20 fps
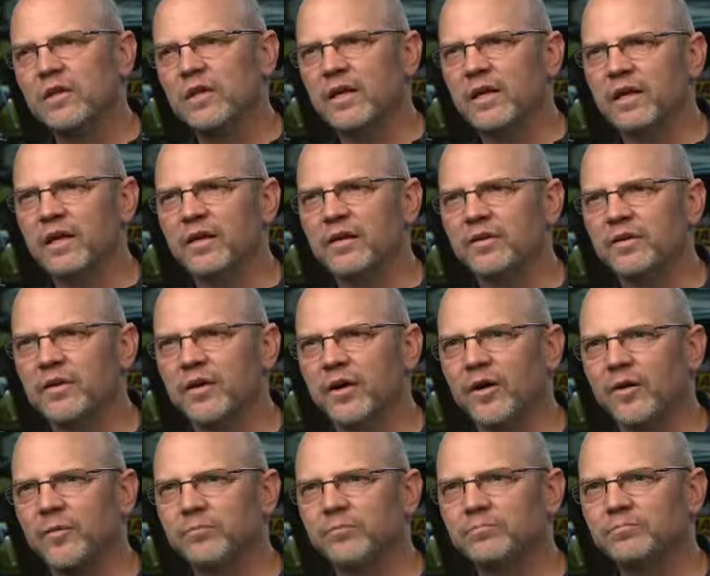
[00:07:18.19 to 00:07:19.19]
And
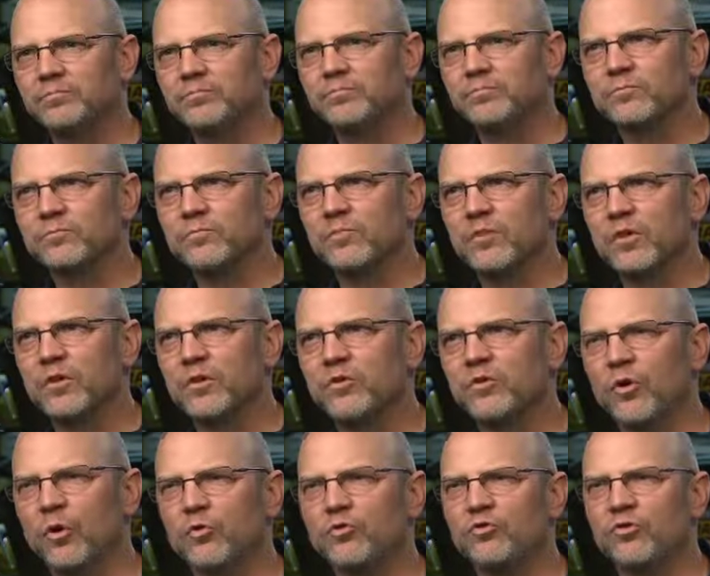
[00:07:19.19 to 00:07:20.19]
um,
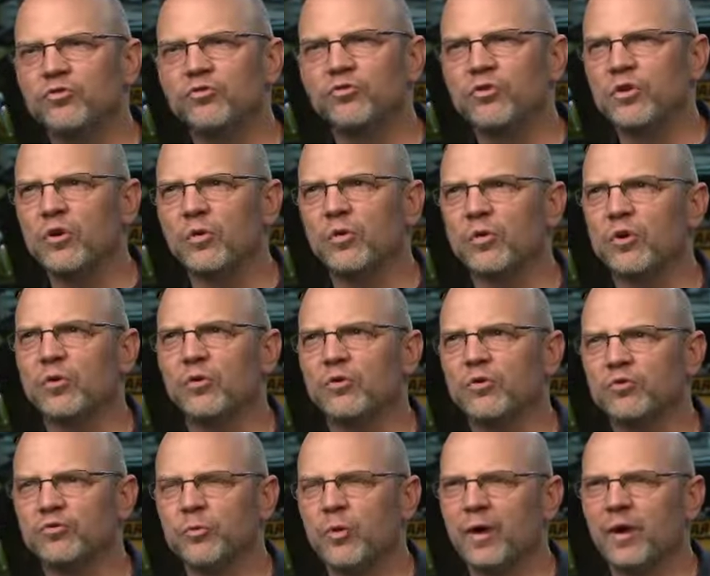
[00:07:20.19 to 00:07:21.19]
don't just, you know, you don't
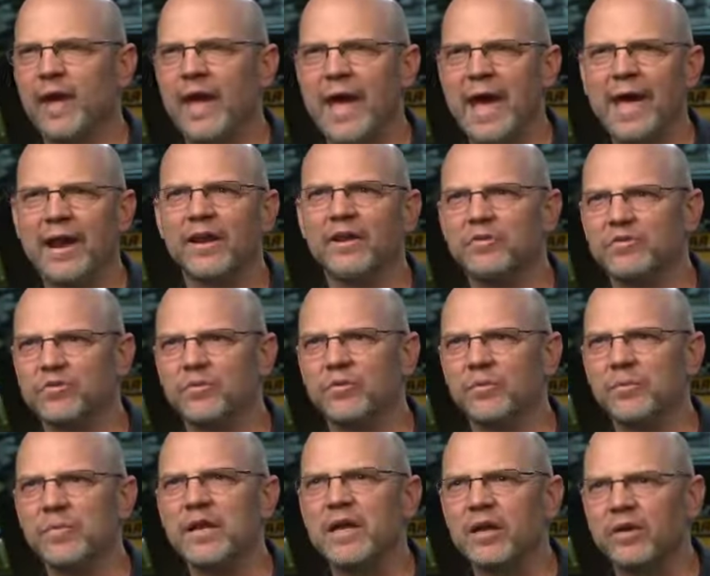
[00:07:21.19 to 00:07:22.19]
just want to add it to
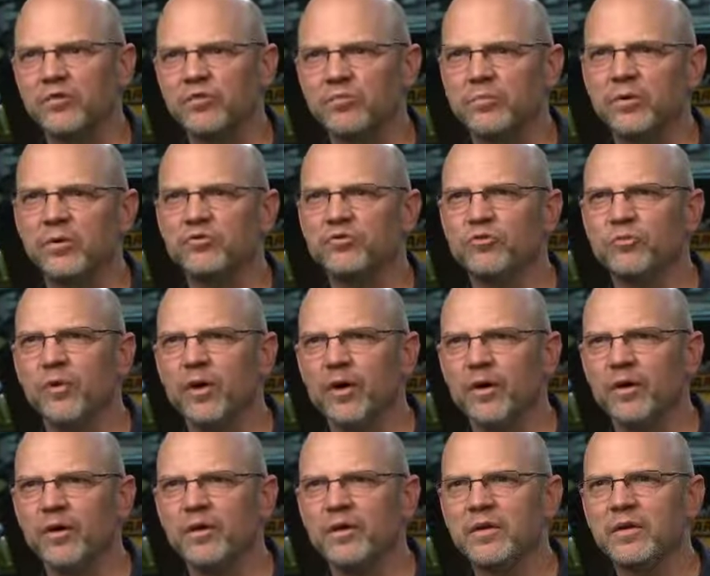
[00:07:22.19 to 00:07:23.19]
the mix, but you
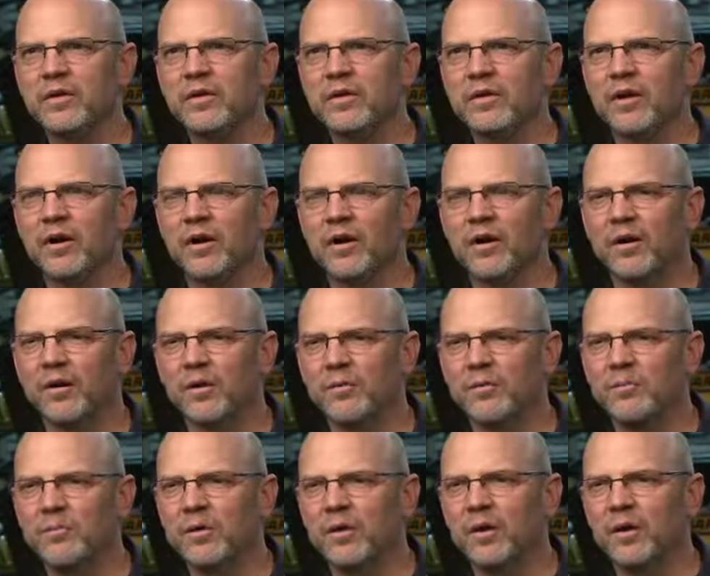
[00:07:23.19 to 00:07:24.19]
want to uh,
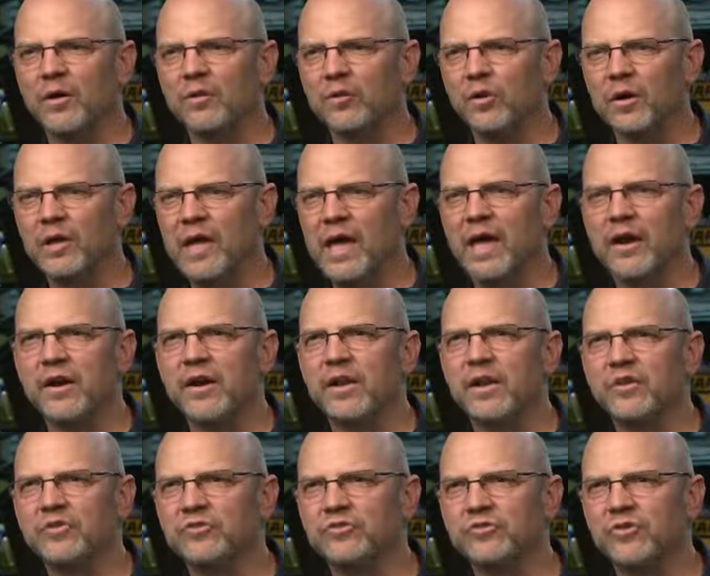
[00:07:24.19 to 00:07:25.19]
uh, look at it
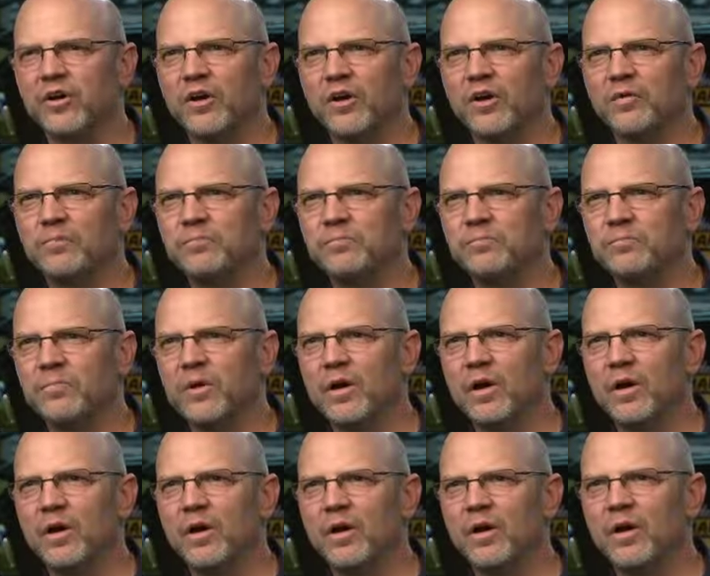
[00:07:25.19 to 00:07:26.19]
as uh,
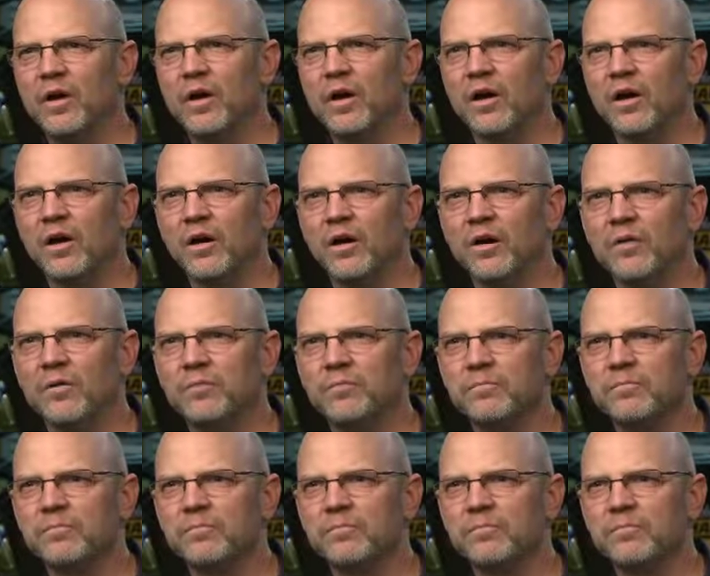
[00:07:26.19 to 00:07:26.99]
uh,